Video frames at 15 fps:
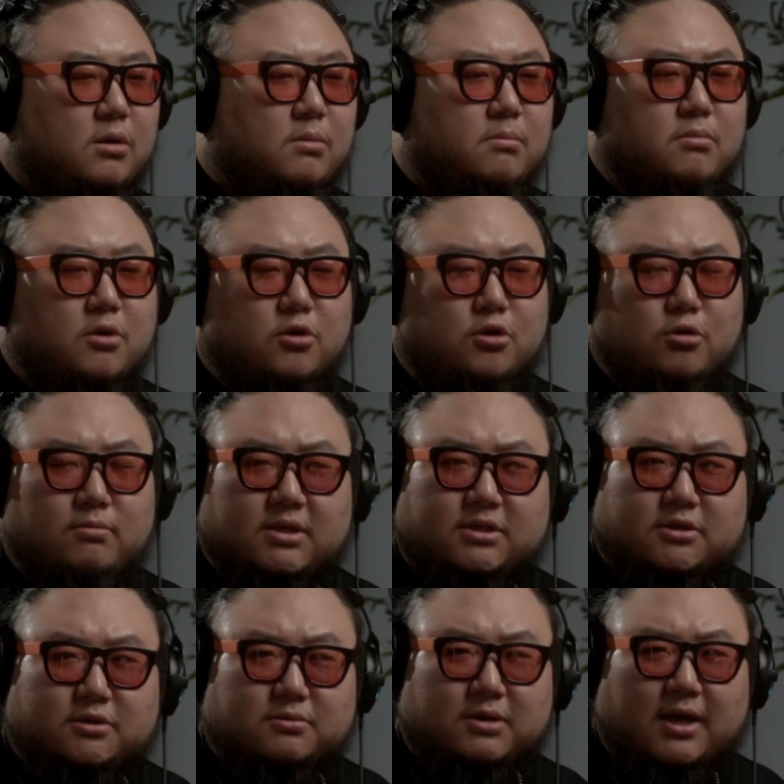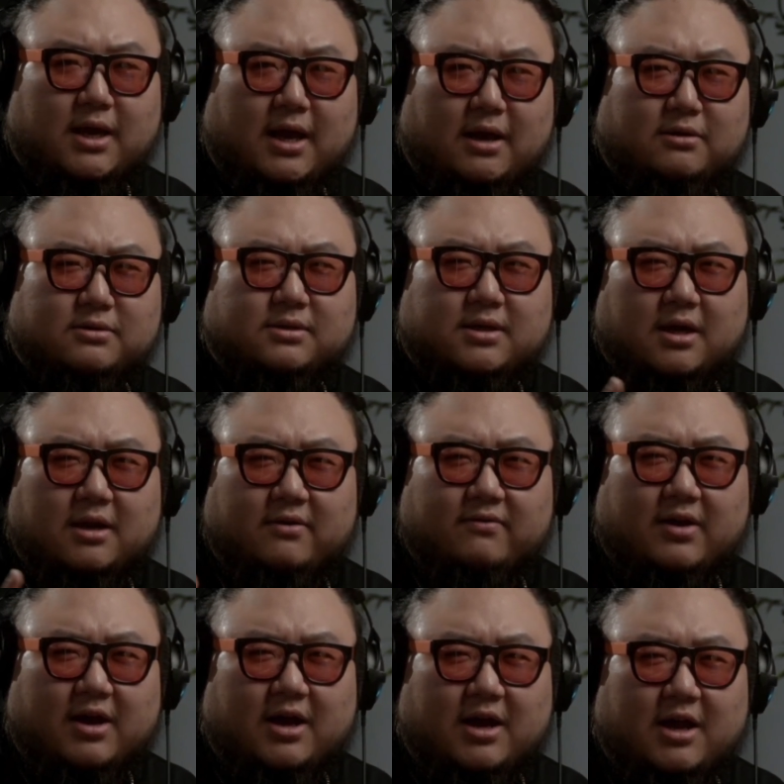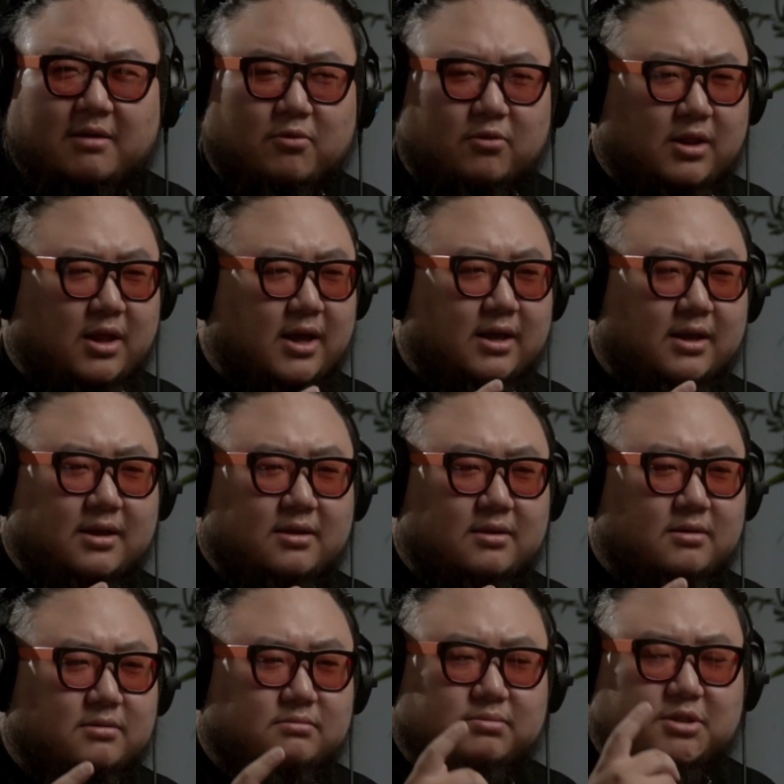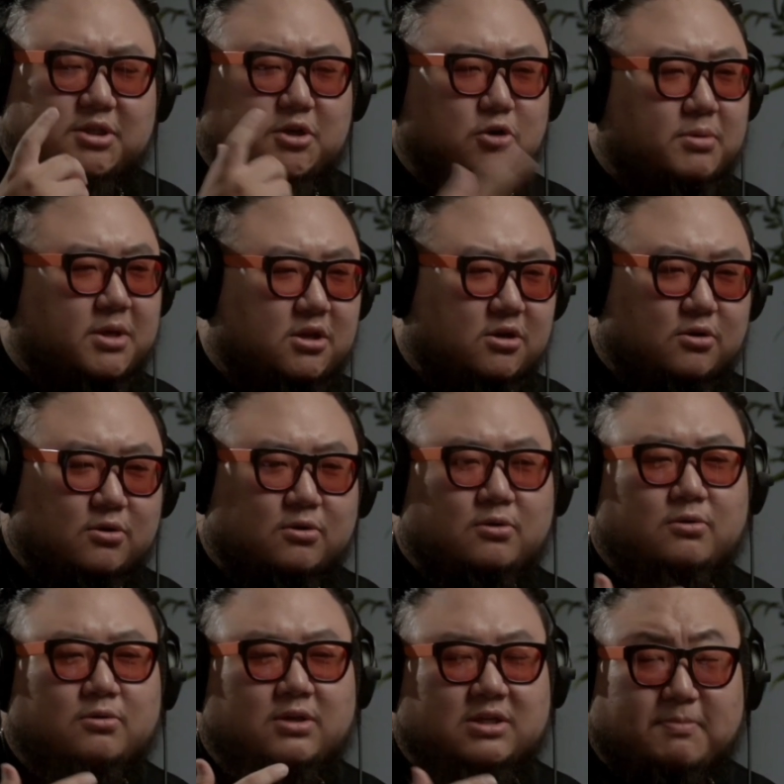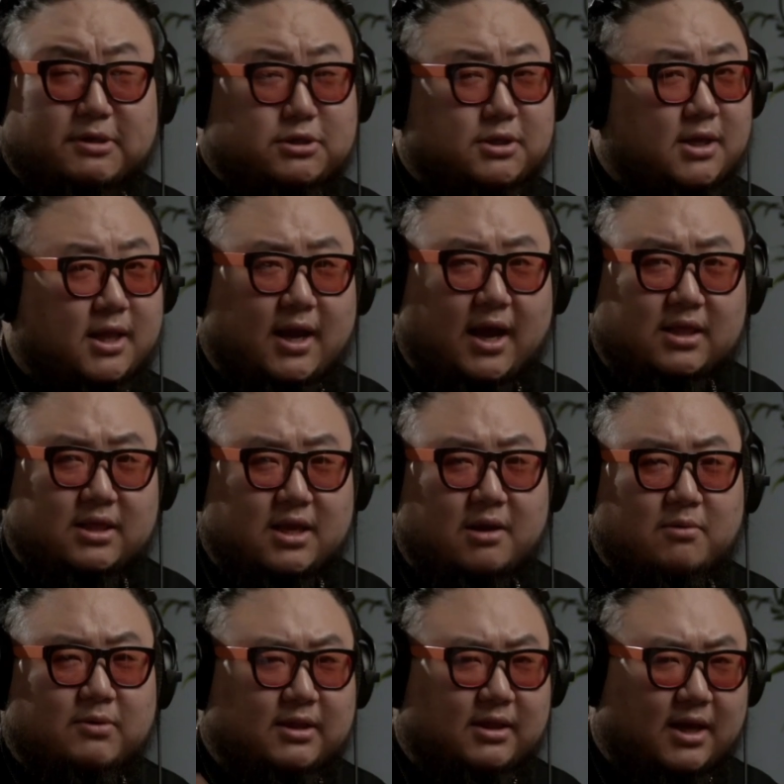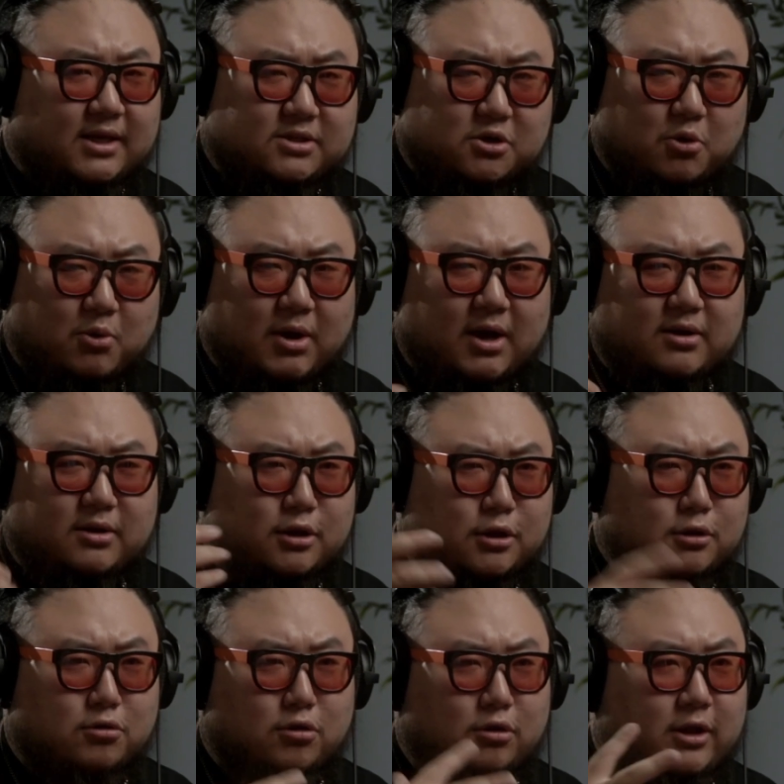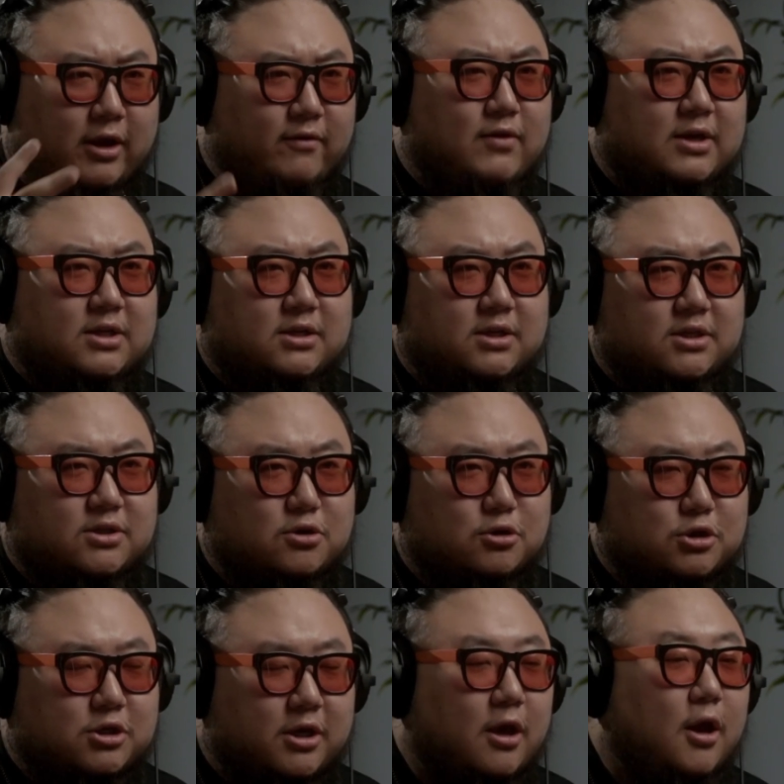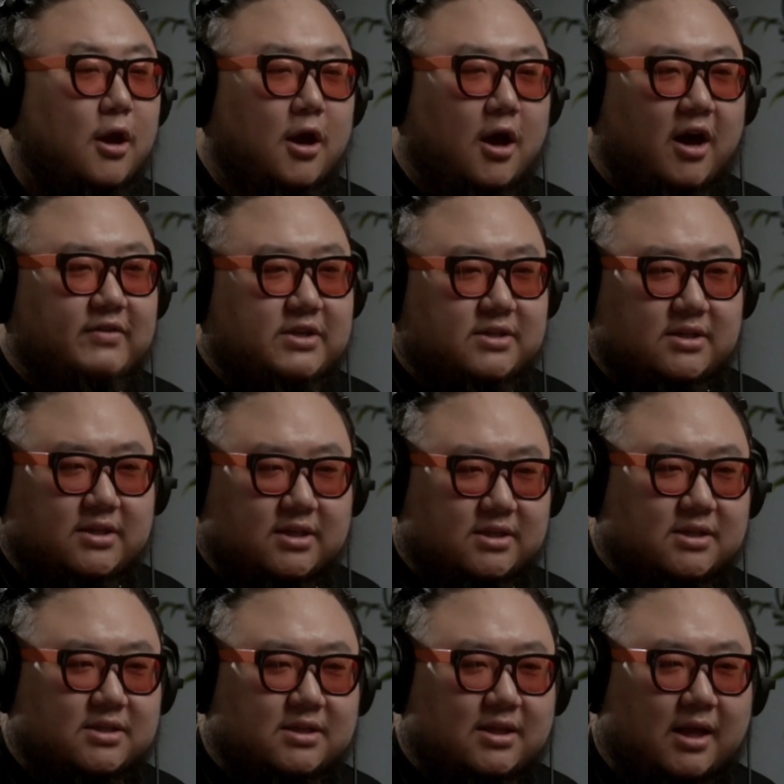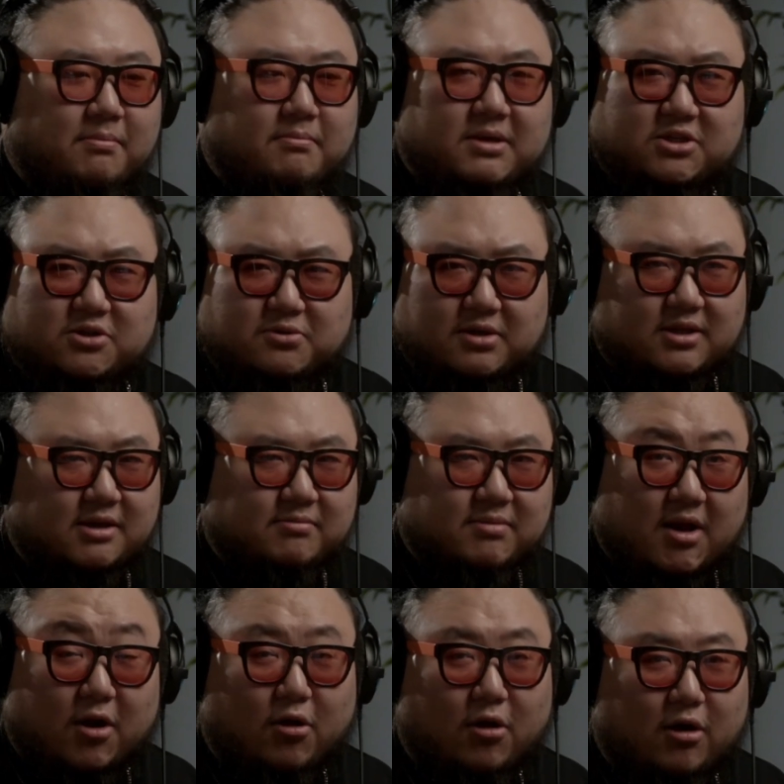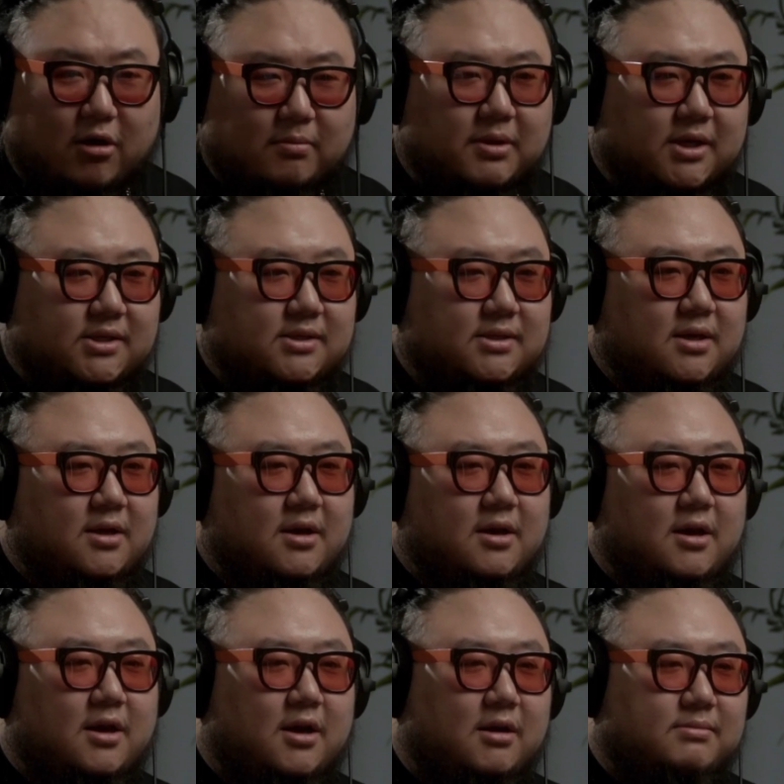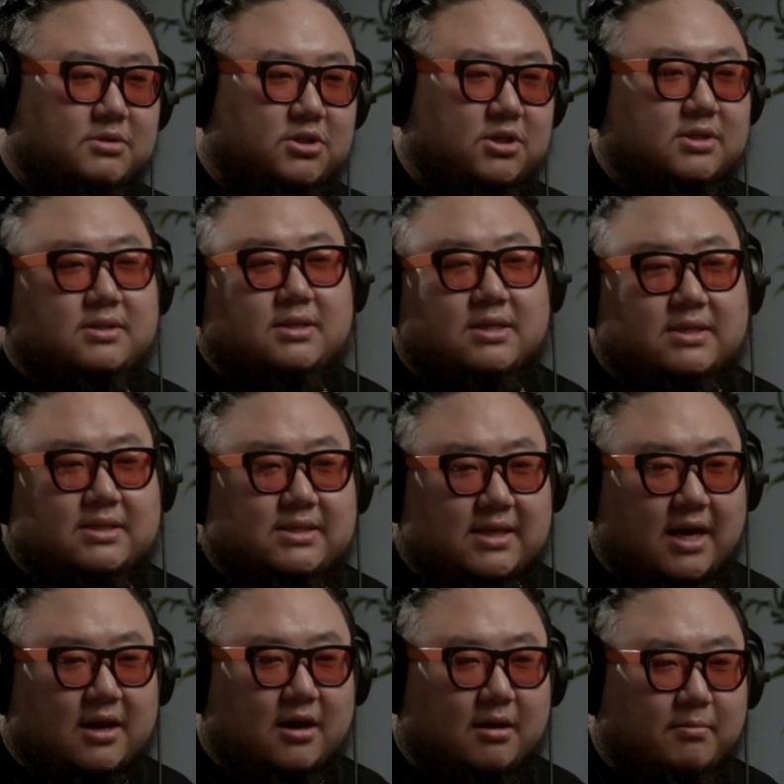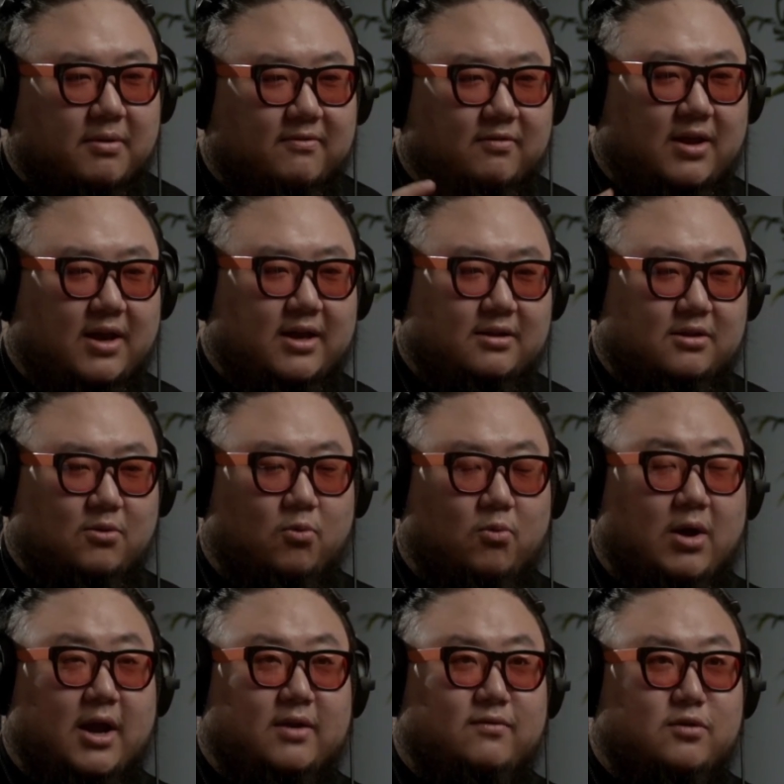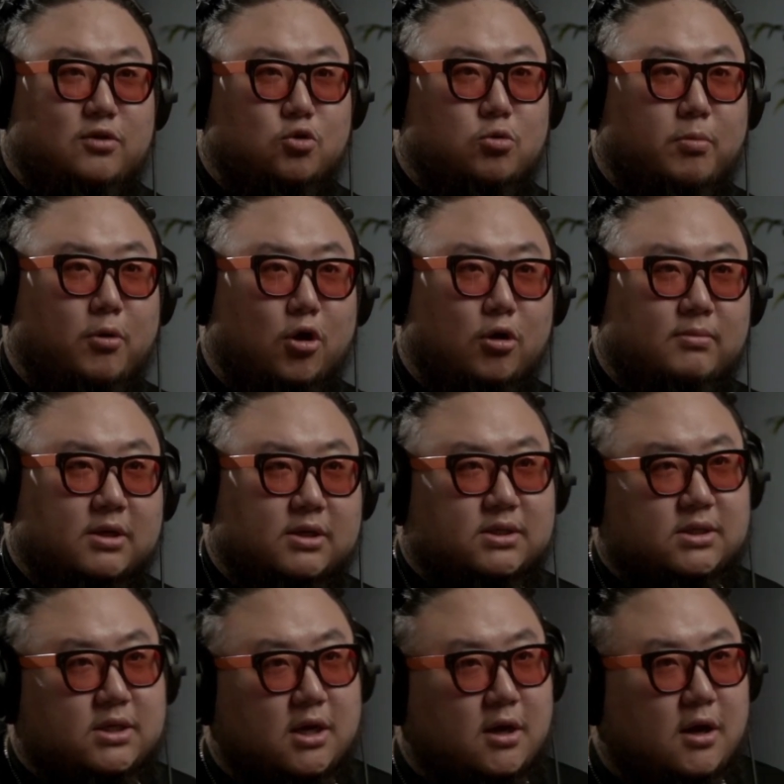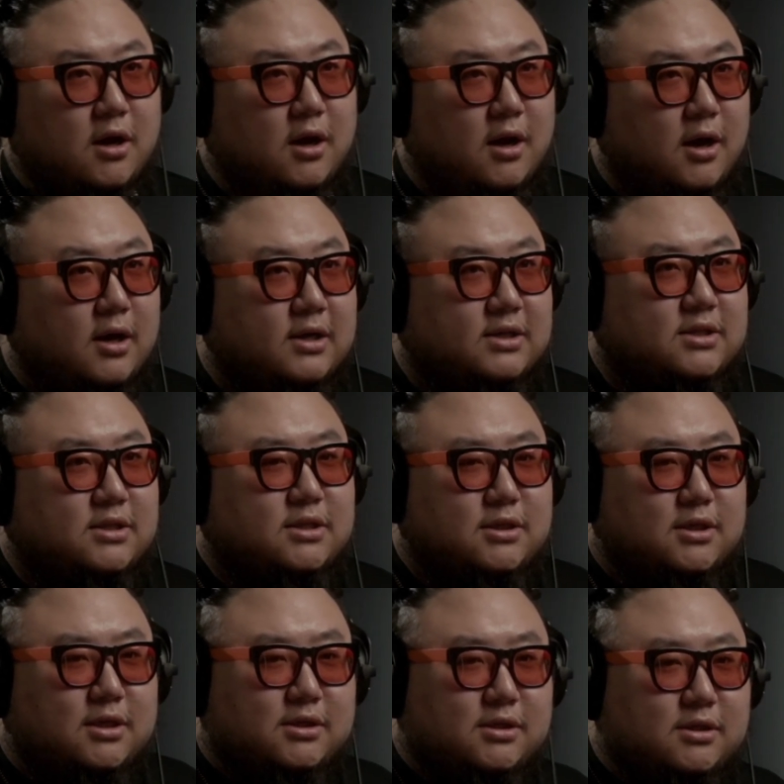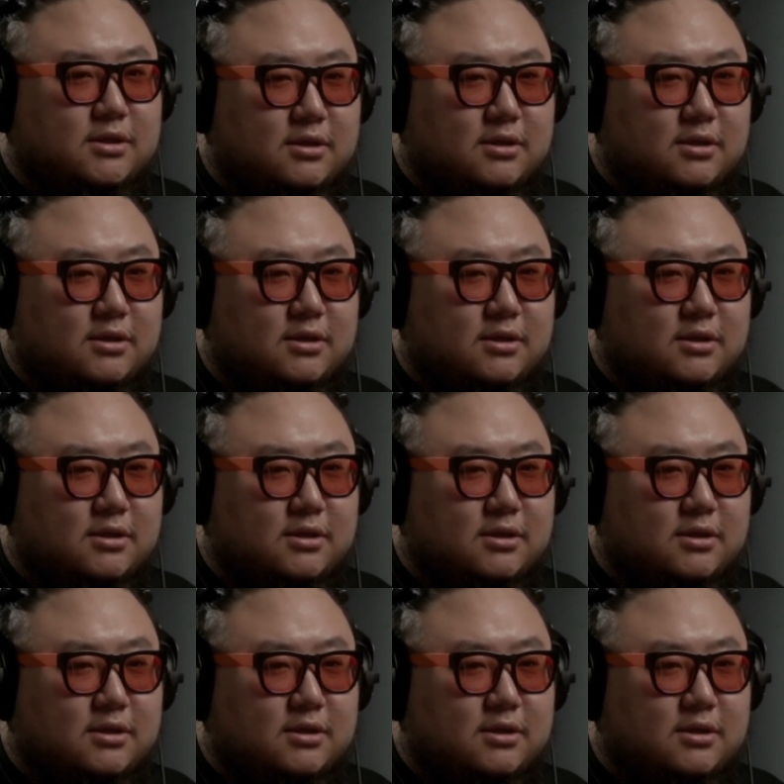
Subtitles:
murder mystery house kind of vibe, or like Scooby-Doo, especially like at the end when the lights go out and then they're all like frantically searching. Obviously, this isn't like mystery themed at all, but just this setup of like the wide view apartments, it's